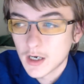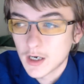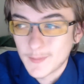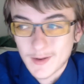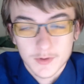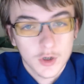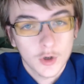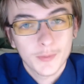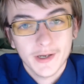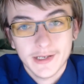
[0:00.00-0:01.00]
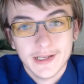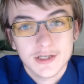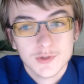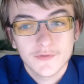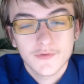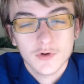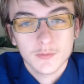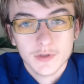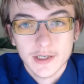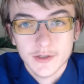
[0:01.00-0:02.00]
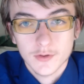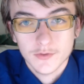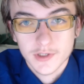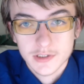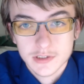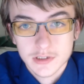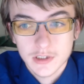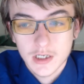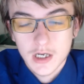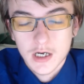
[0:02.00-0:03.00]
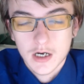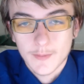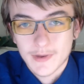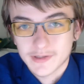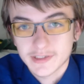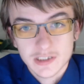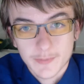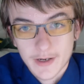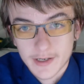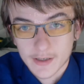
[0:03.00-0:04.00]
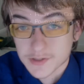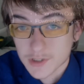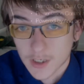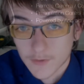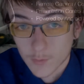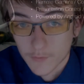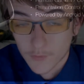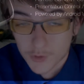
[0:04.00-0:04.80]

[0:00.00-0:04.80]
I would hope any Android phone, but I know that at least depending on software